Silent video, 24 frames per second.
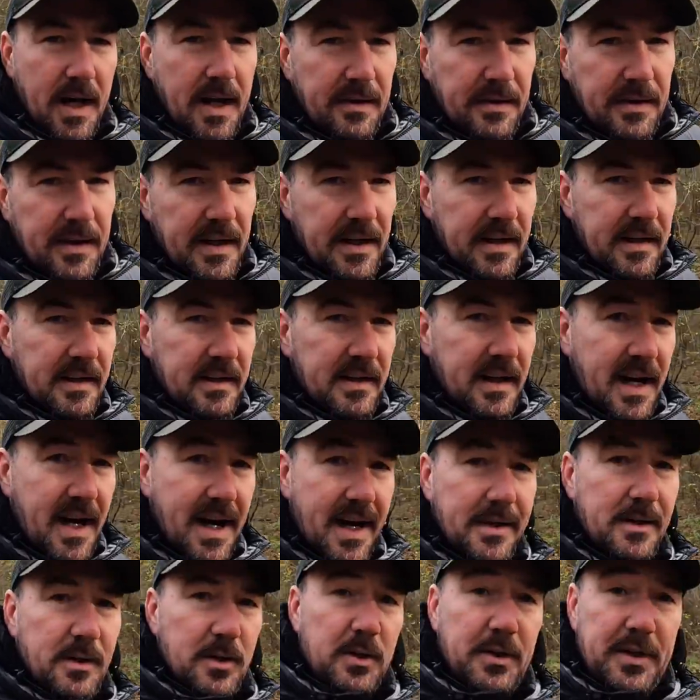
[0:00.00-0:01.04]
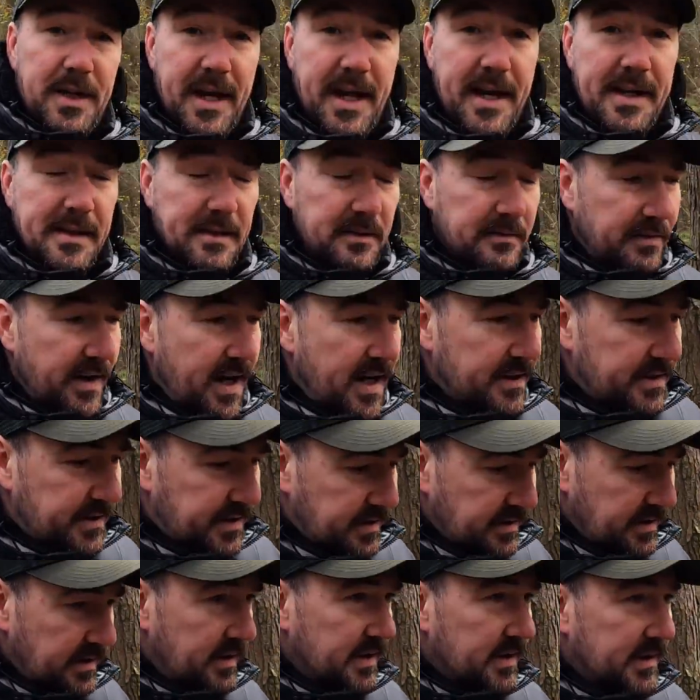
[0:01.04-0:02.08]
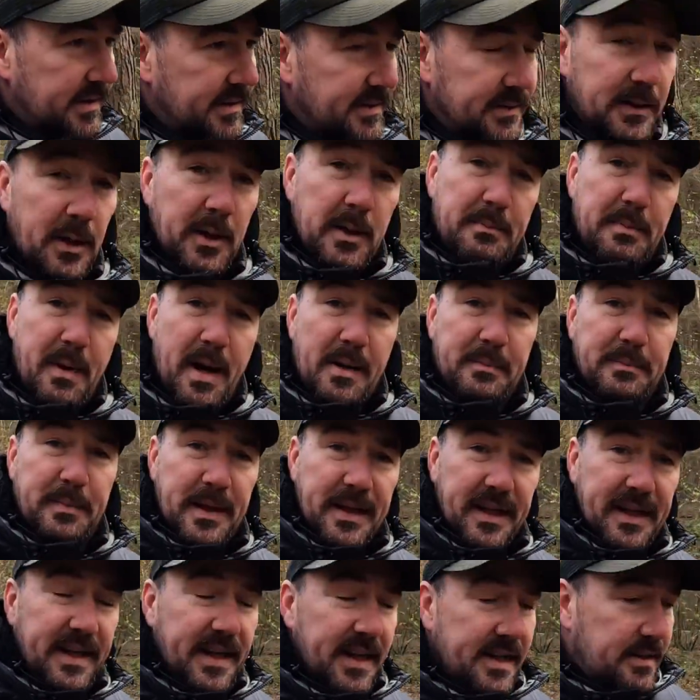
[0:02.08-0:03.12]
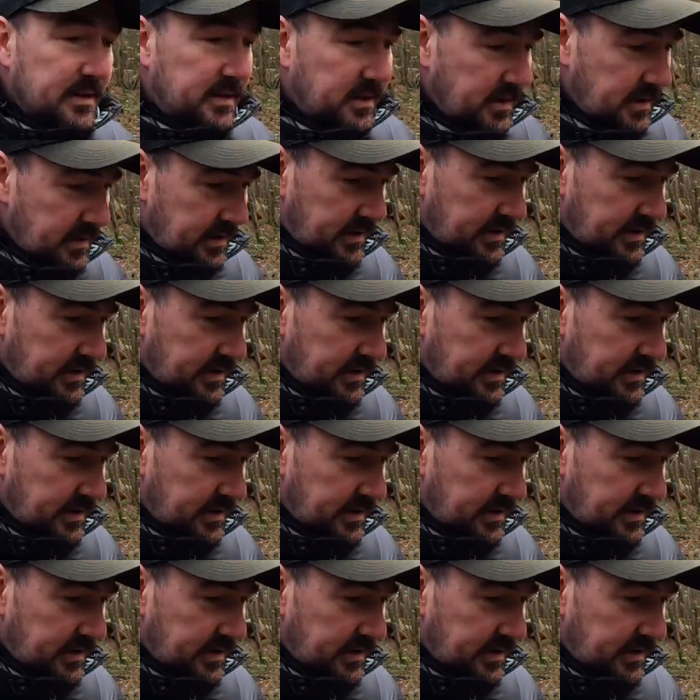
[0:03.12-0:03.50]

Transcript: at the iHood heated vest. Not a bad bit of kit.